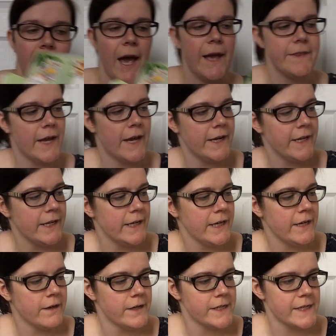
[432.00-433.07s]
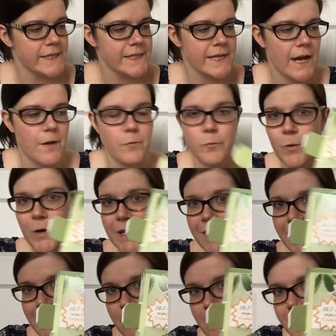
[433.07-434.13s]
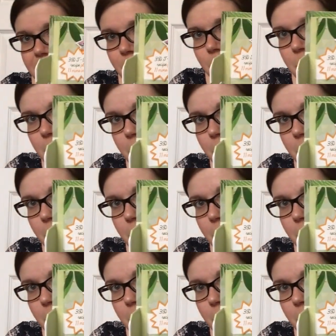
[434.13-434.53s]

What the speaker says: And then in here it does come with a recipe